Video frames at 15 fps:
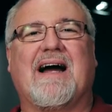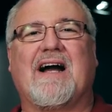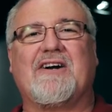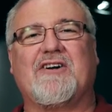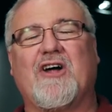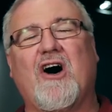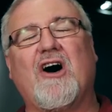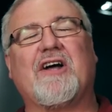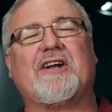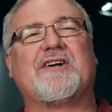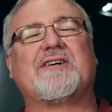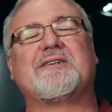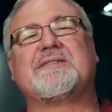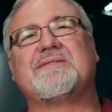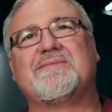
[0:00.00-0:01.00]
our
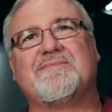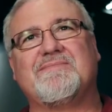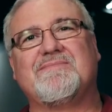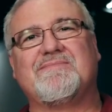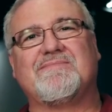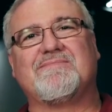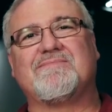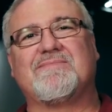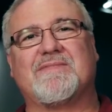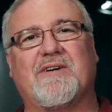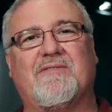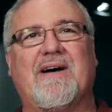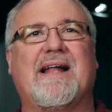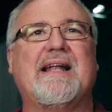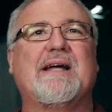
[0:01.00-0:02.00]
daughter
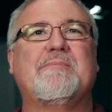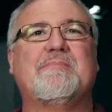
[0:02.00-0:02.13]
develop